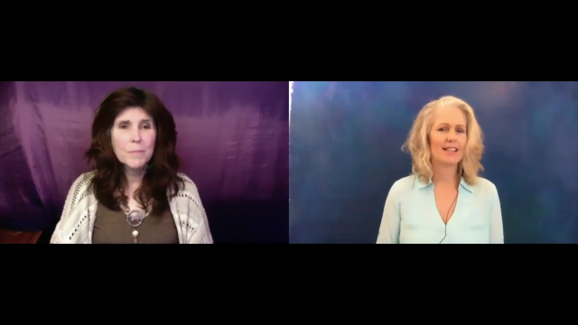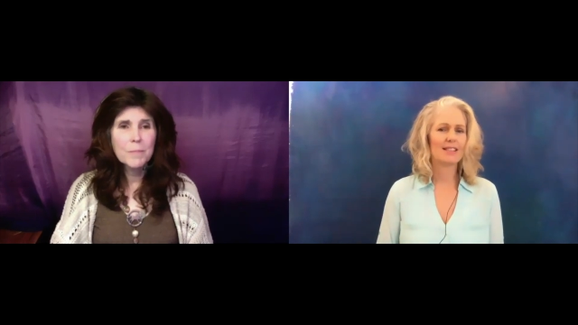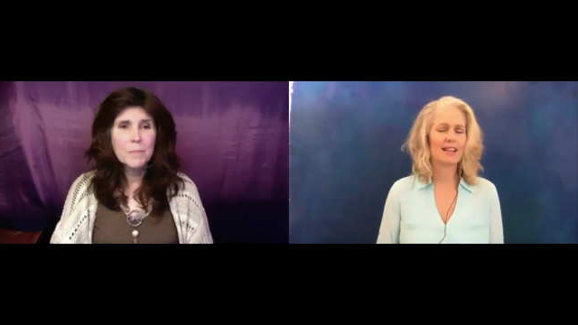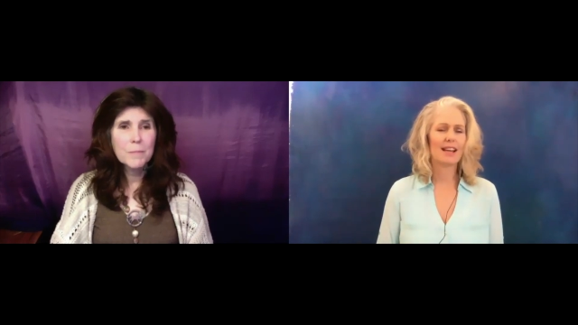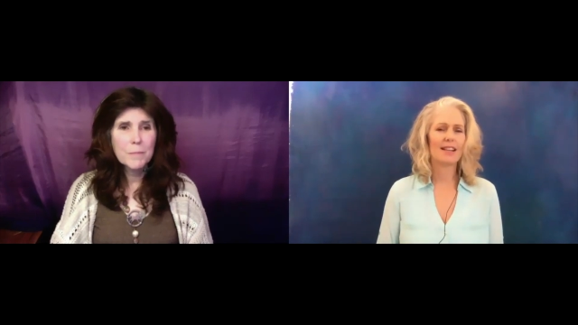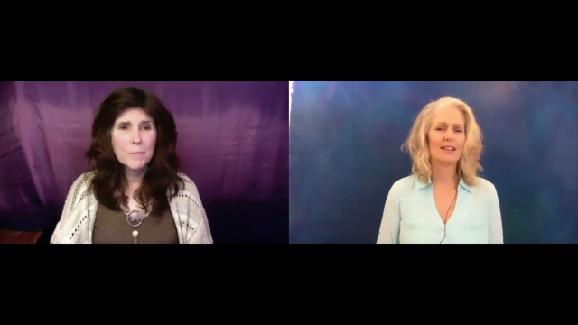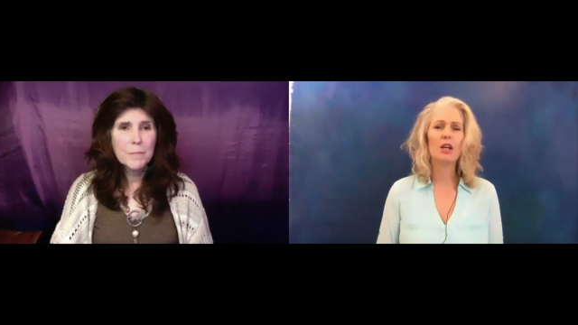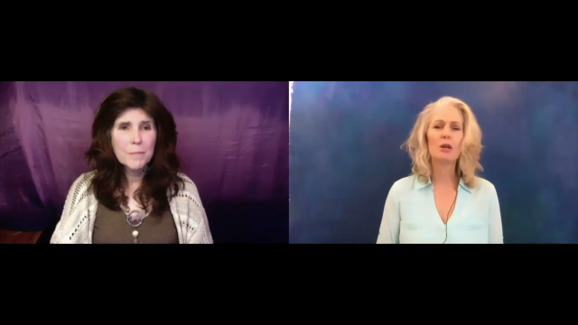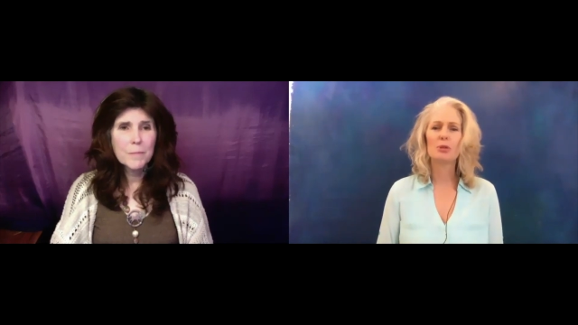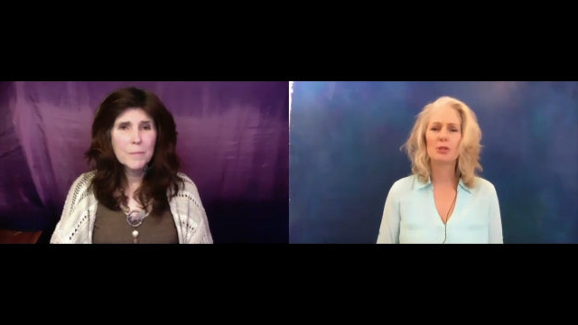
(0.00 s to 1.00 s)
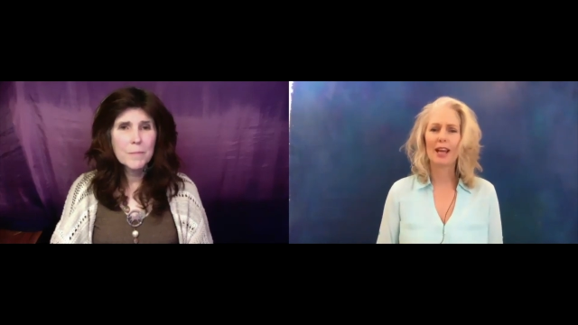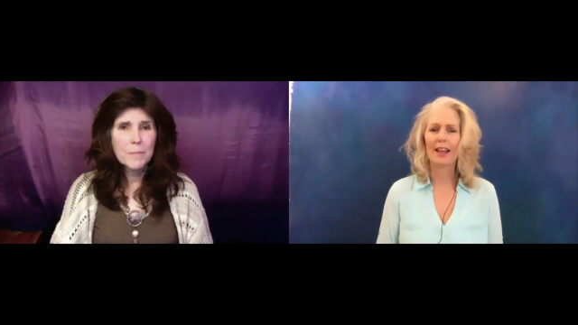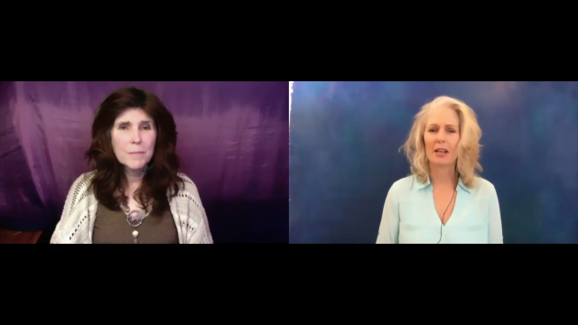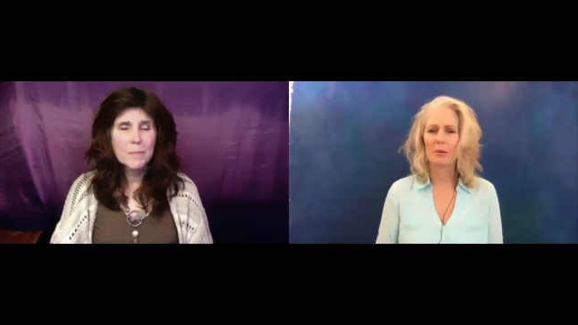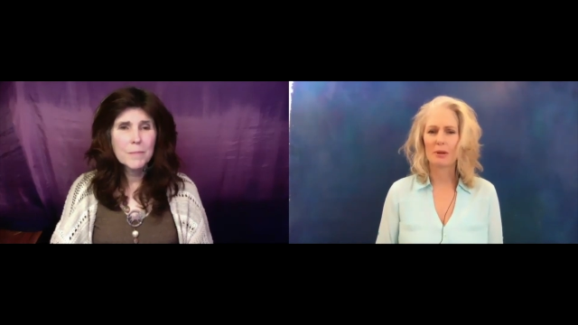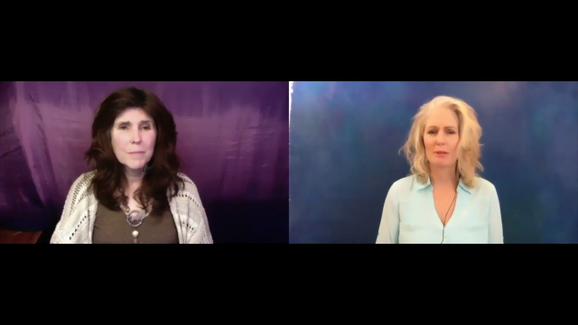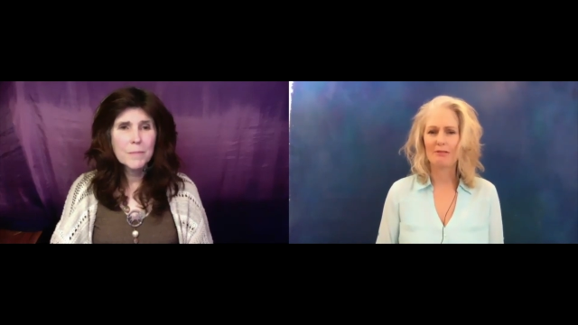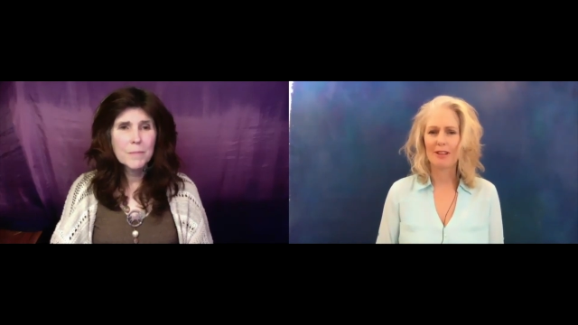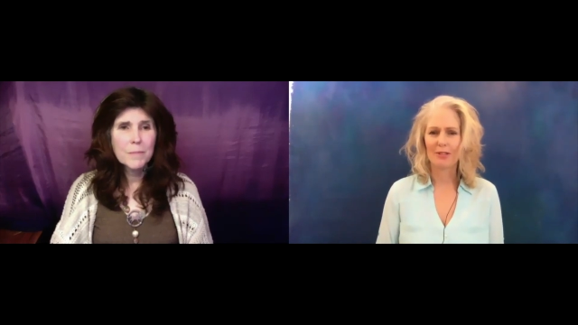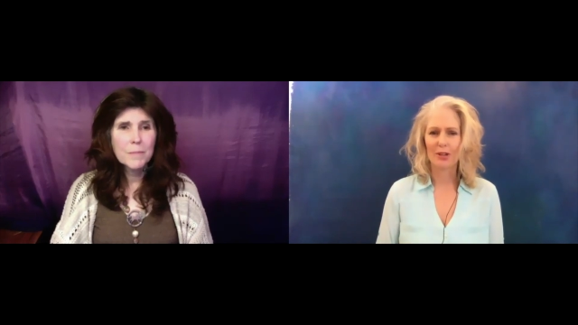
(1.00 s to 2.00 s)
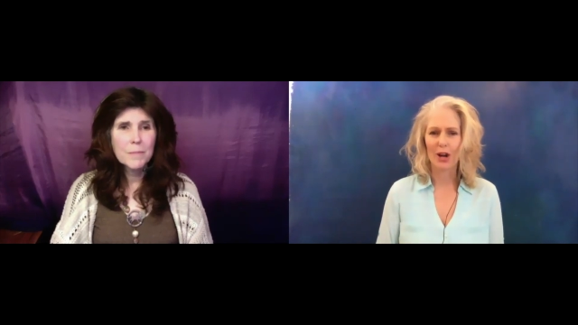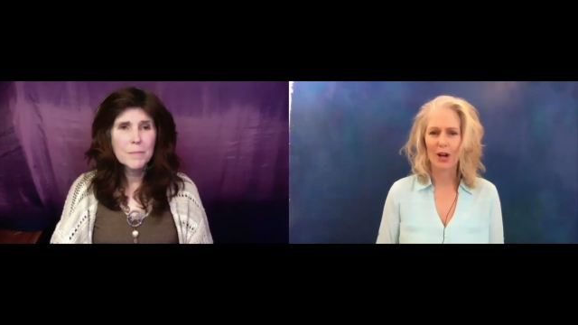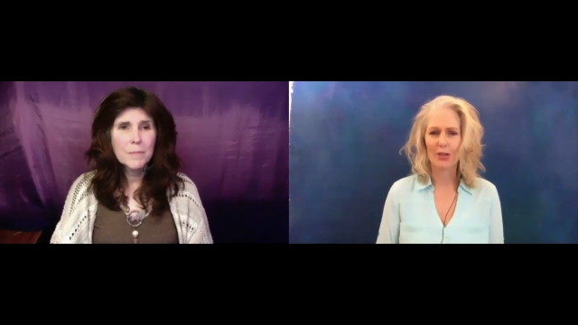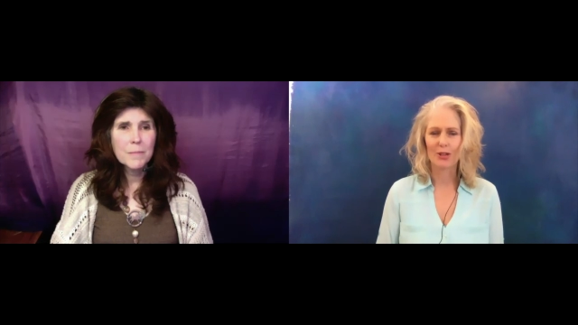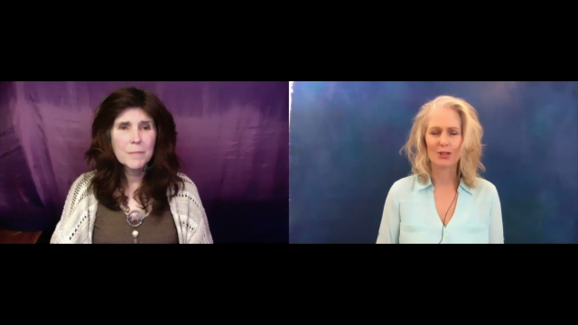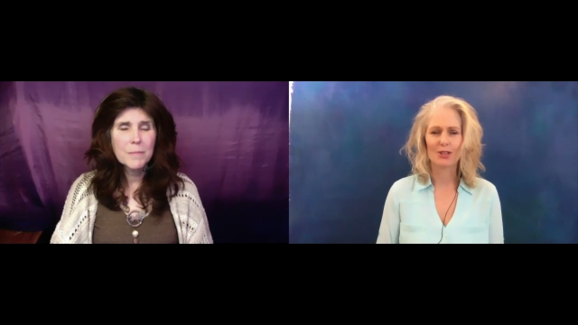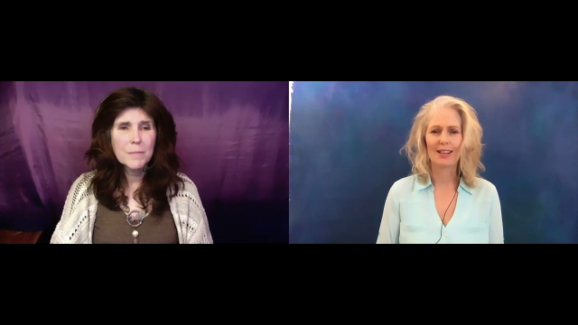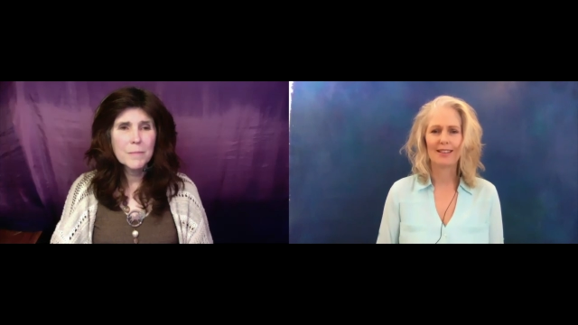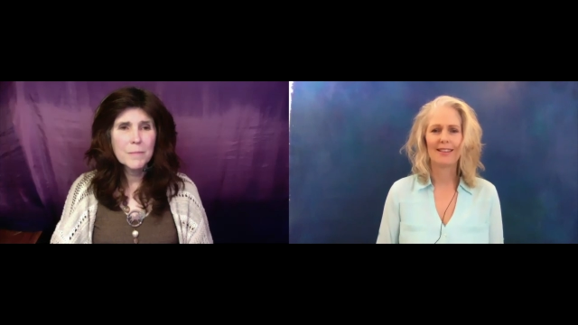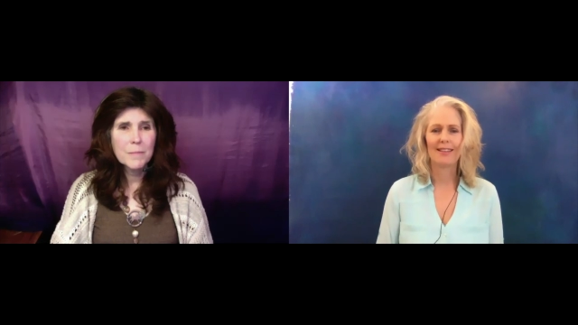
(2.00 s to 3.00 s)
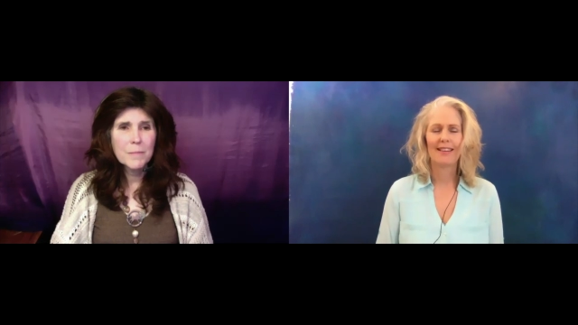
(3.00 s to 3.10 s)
Speaker 1: And Leo Buscaglia, one of my favorite authors, said,